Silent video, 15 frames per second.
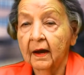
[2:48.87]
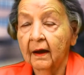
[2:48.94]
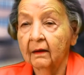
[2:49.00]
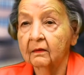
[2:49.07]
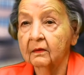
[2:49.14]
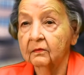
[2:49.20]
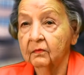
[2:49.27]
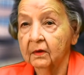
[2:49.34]

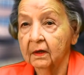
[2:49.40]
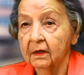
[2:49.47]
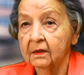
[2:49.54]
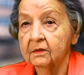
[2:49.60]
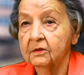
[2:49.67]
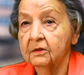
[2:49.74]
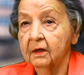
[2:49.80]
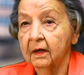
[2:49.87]
out in the
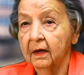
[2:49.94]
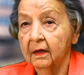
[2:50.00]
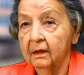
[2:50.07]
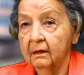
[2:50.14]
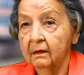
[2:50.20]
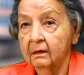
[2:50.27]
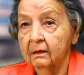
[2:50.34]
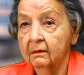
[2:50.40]
village,
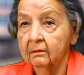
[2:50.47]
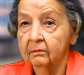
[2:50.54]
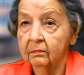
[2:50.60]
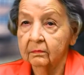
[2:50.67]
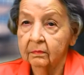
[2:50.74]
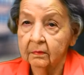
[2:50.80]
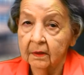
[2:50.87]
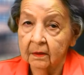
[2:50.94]
and
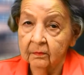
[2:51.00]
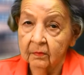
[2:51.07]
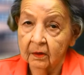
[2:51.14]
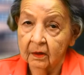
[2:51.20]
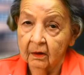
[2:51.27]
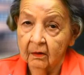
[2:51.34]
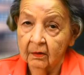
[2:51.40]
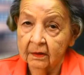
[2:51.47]
in
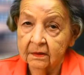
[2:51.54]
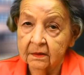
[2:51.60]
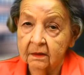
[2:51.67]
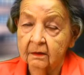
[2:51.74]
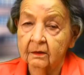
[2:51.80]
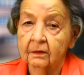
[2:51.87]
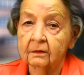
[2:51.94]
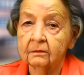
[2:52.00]
McCauley
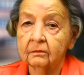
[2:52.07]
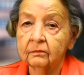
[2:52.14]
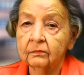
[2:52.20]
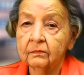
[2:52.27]
Center,